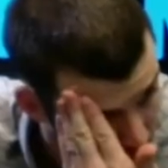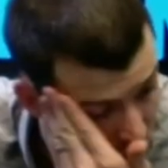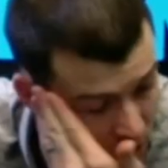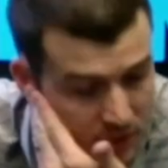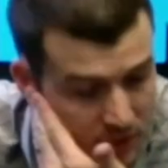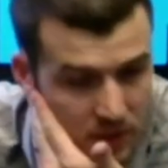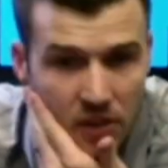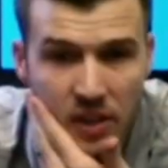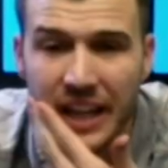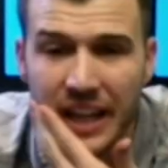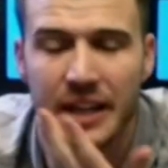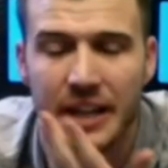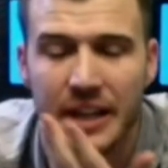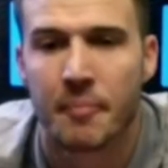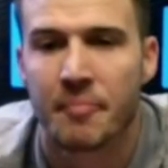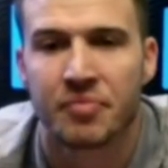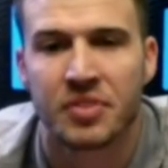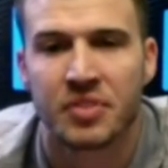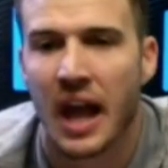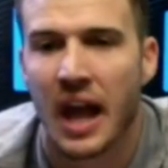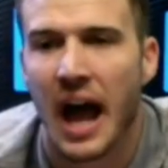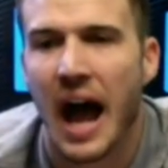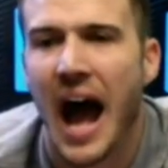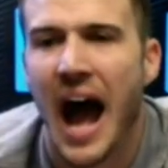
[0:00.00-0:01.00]
Most
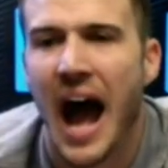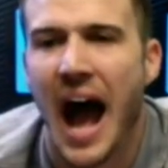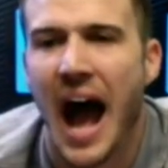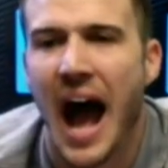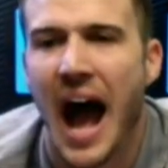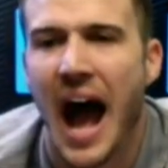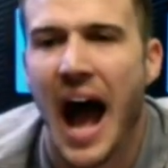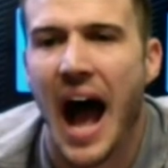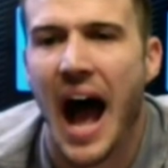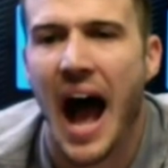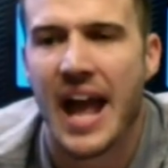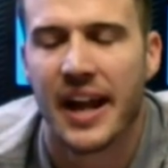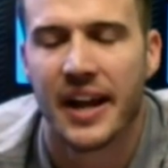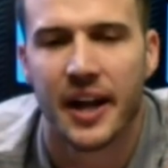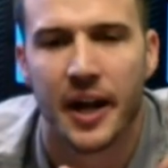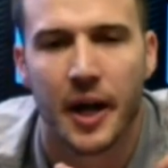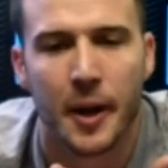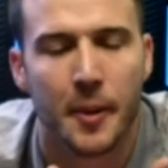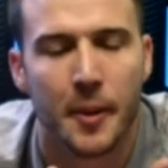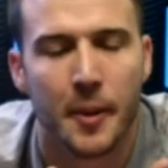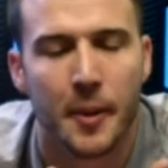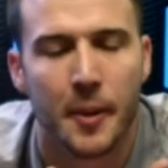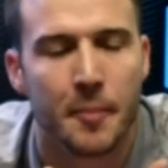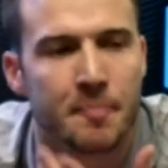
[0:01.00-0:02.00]
like I had
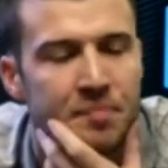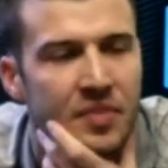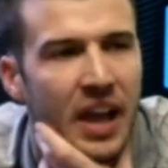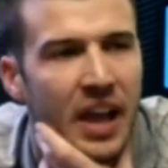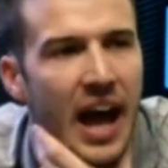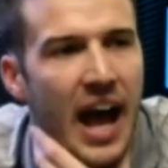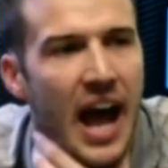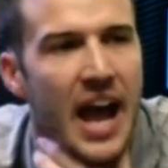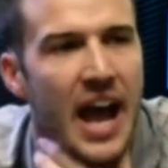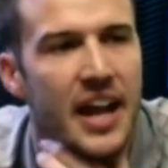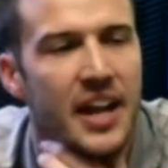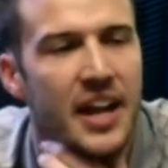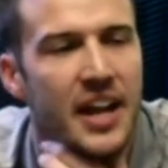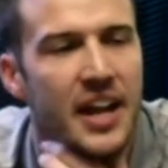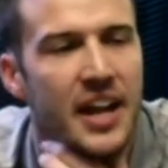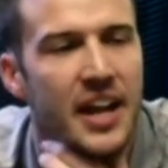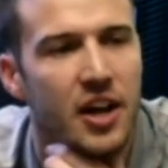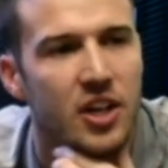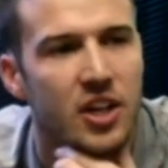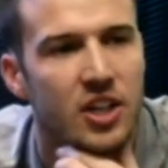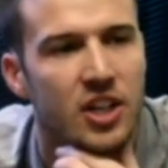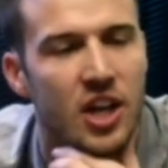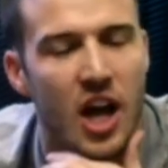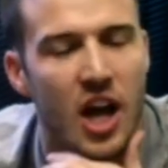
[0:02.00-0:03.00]
a I had
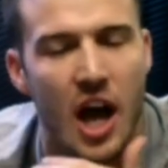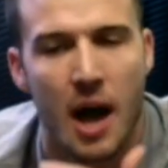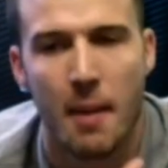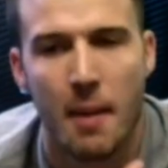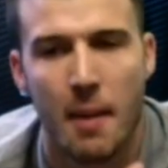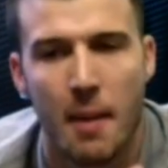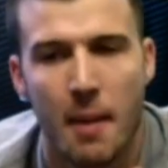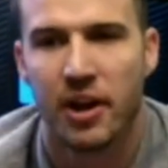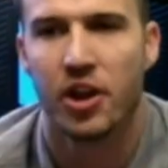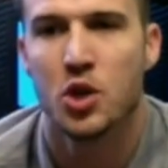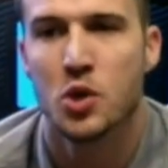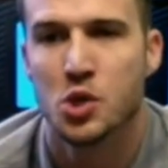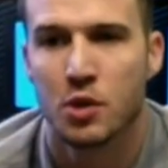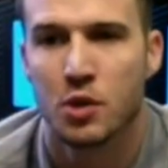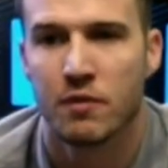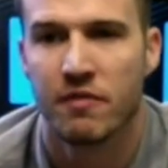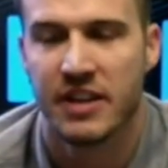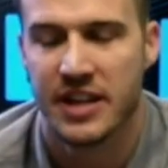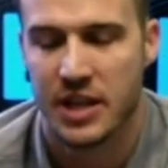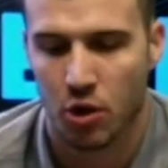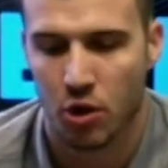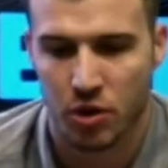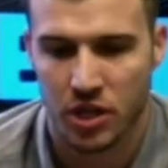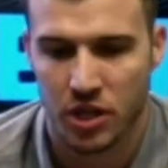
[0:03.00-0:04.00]
a comment on a
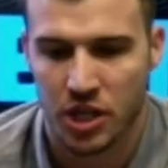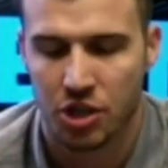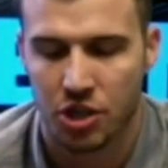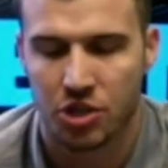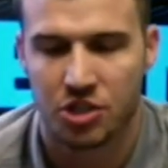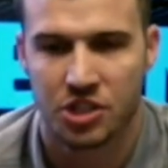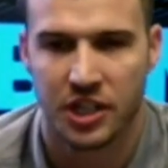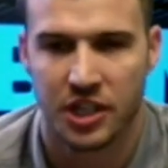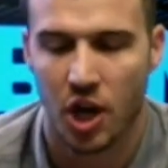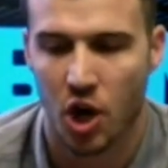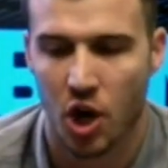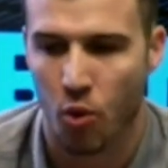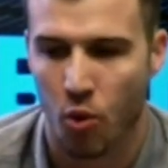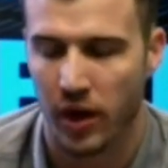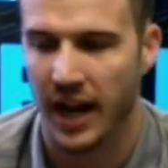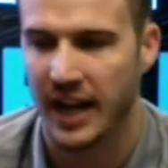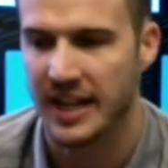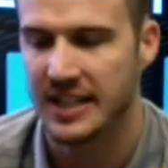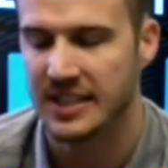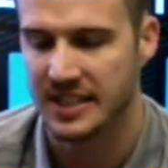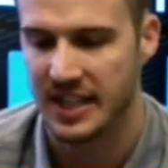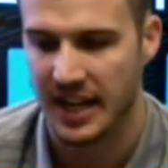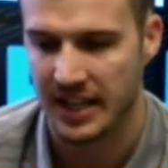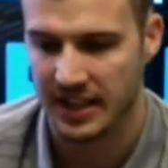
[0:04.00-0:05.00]
YouTube video years ago when
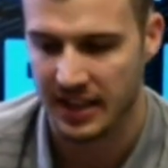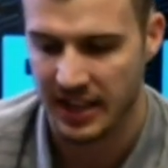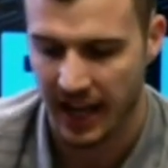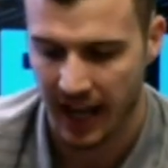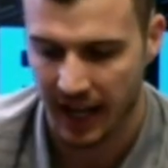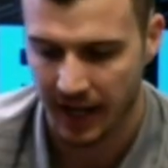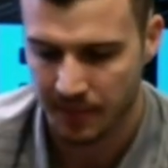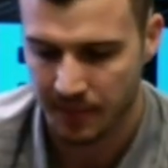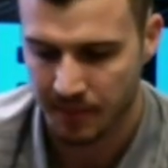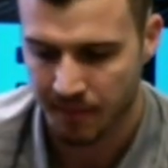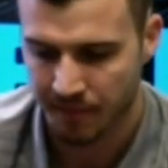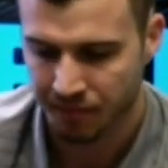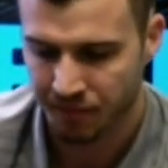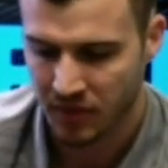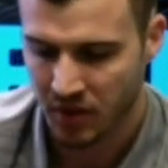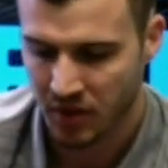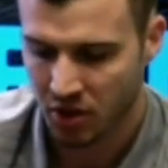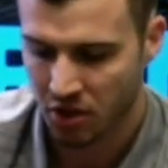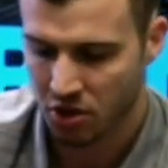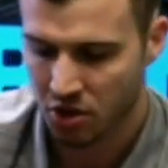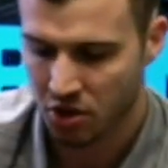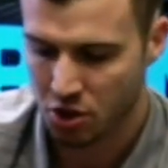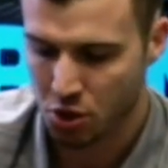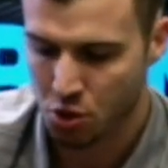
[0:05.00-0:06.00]
I said that
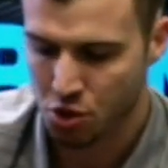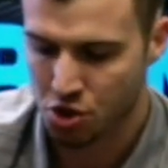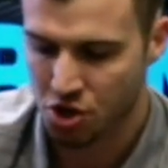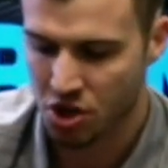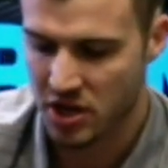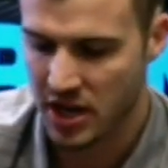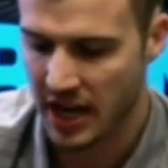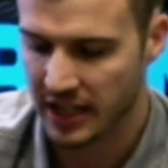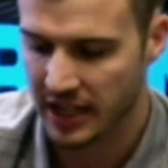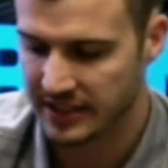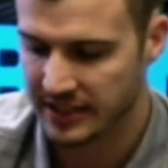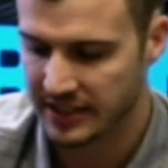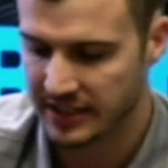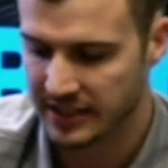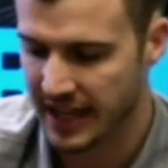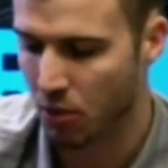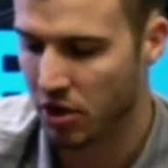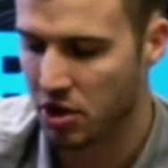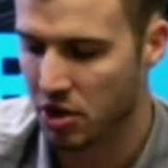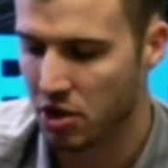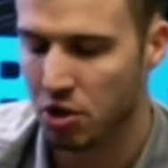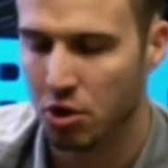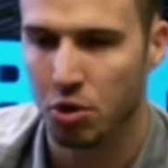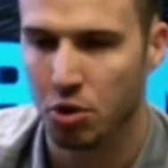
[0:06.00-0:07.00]
you shouldn't ask how
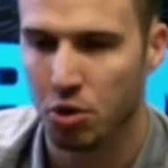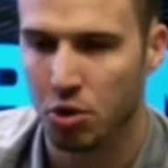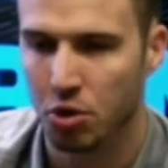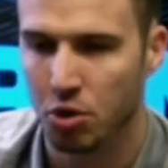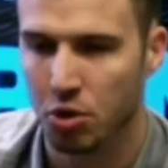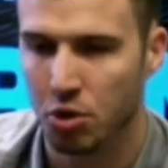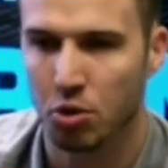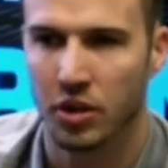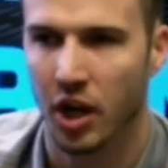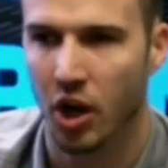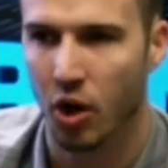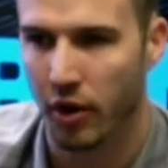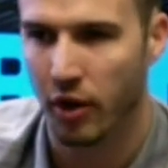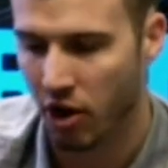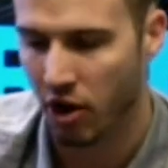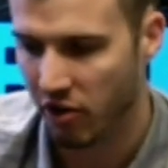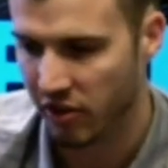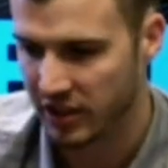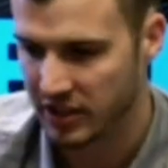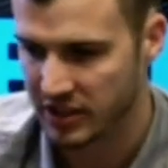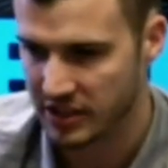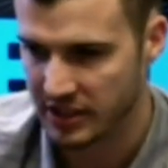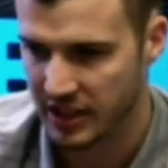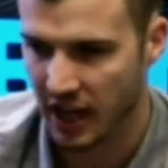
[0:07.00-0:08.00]
are you, you know, and
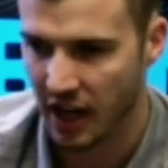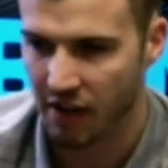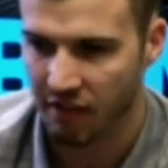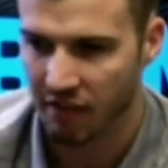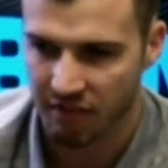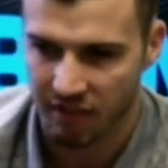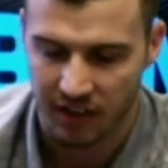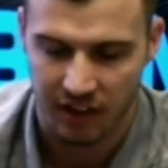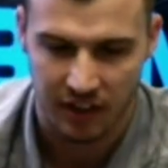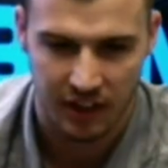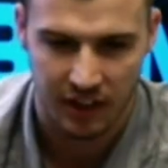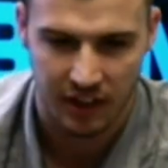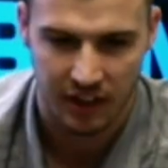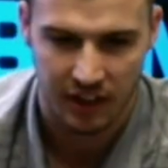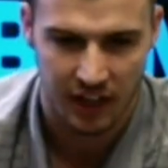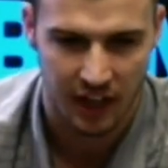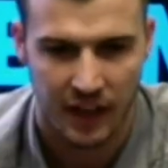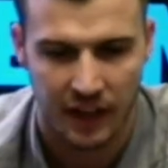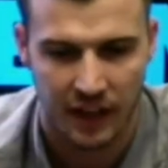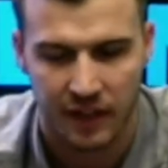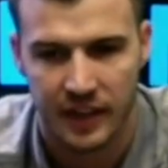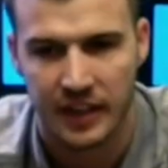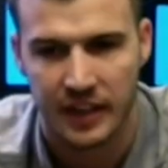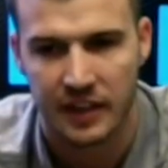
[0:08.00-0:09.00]
all this stuff. And
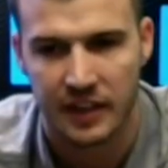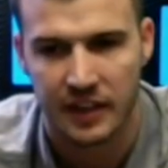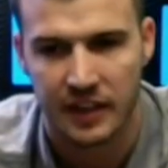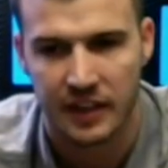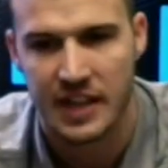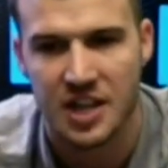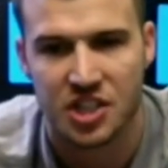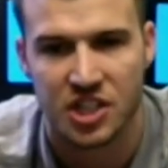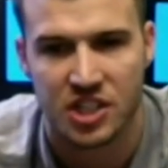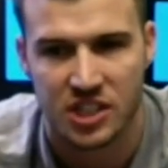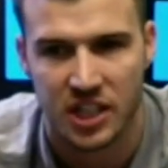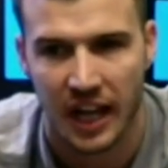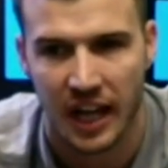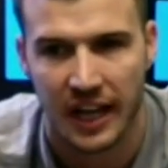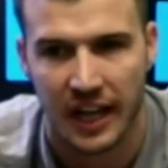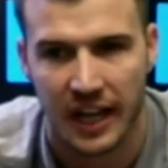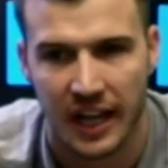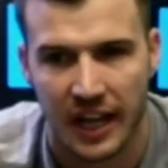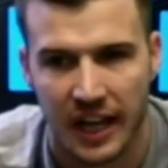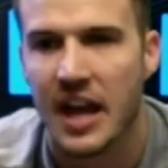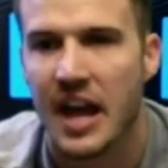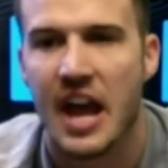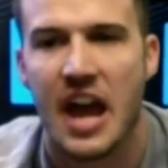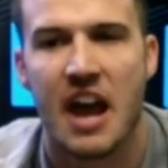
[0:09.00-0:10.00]
and the, the agent's
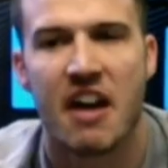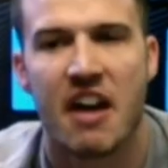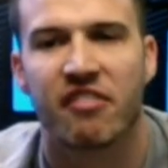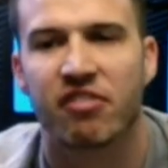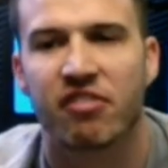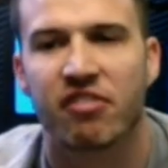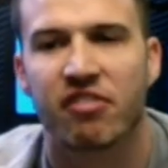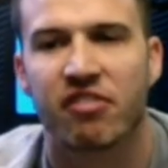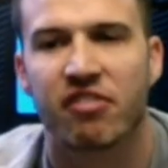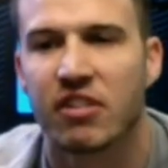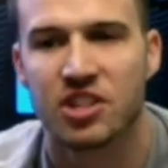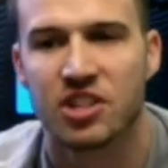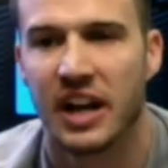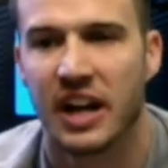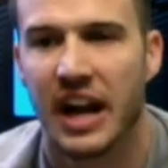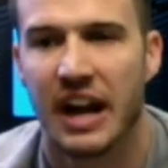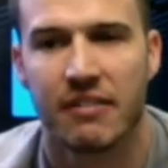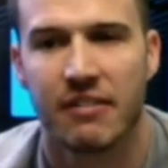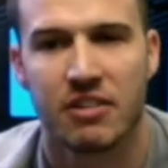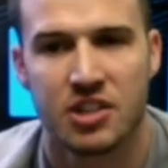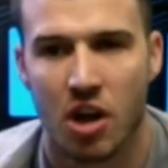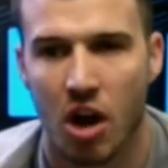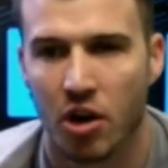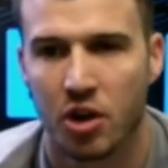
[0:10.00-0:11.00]
like, every person
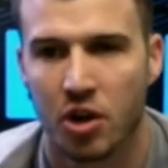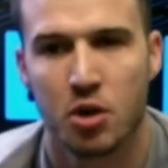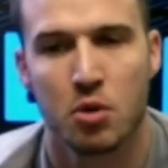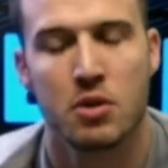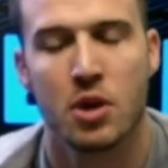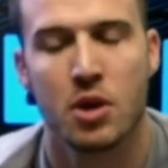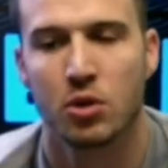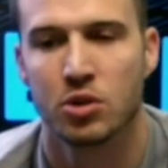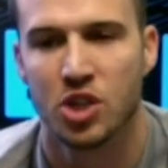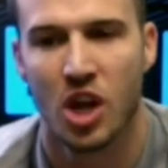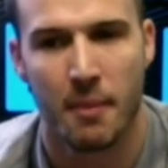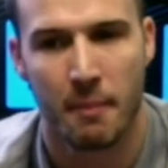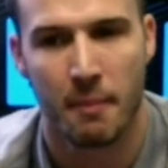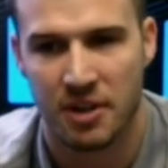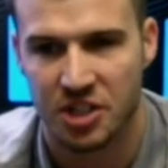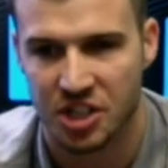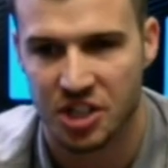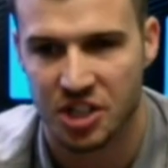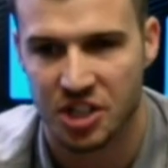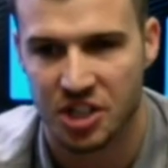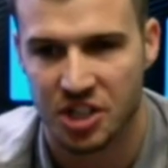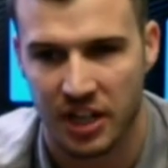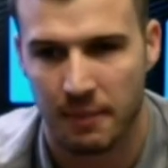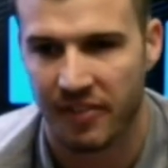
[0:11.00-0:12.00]
I ever talk to knows how
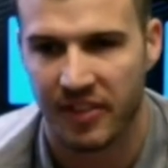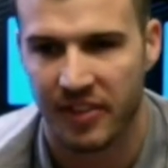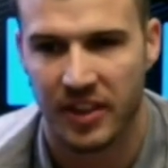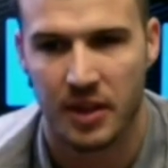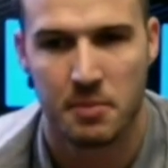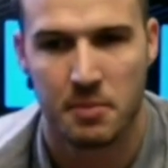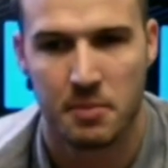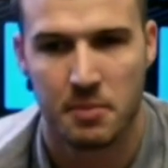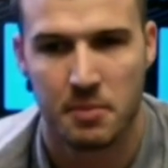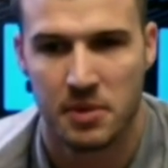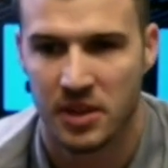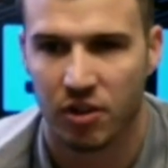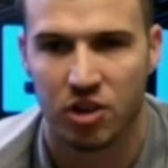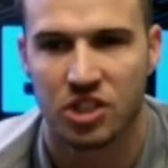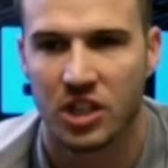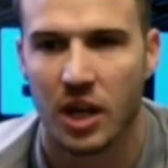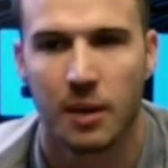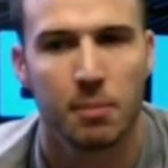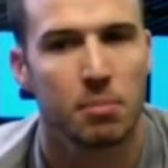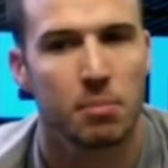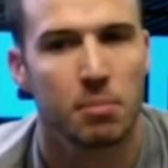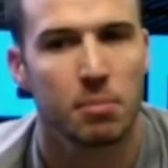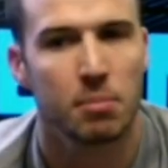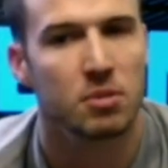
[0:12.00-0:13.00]
much I care about them in the
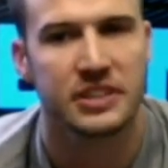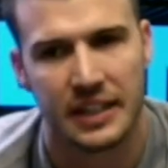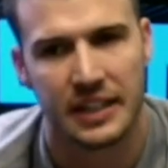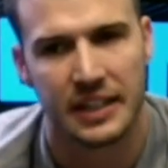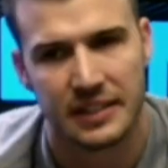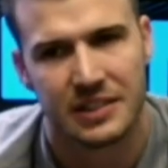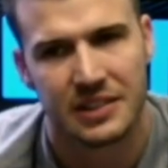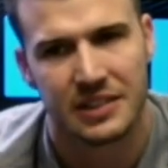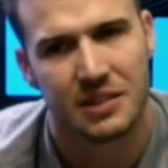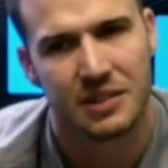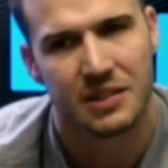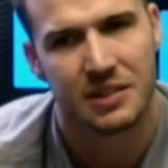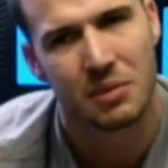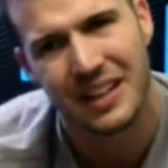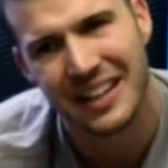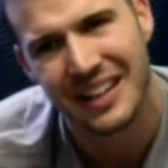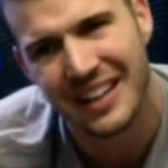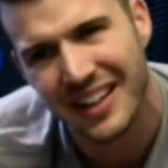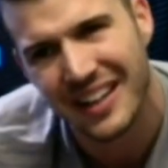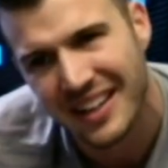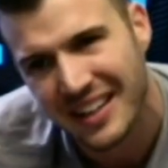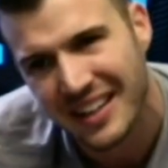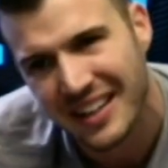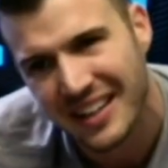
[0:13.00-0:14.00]
first couple seconds. I'm like,
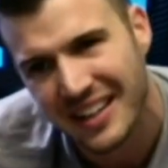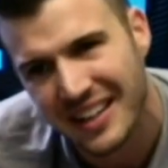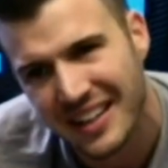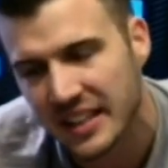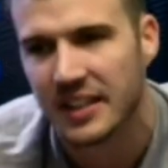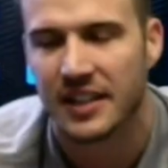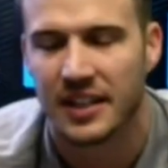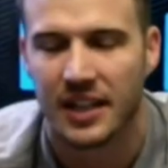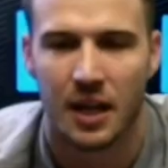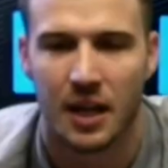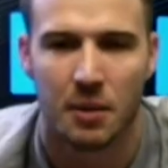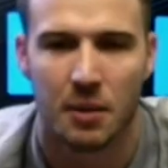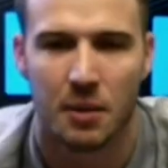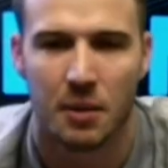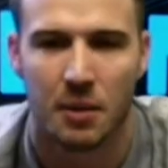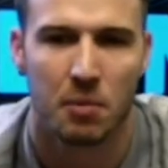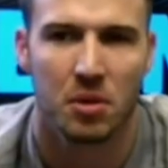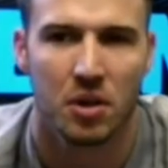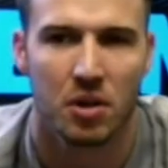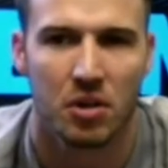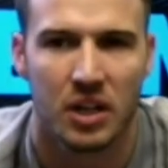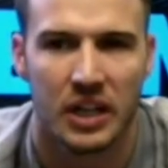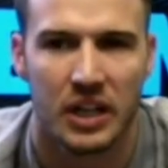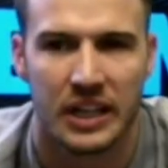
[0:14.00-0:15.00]
yeah, come
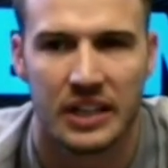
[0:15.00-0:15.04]
on, bro.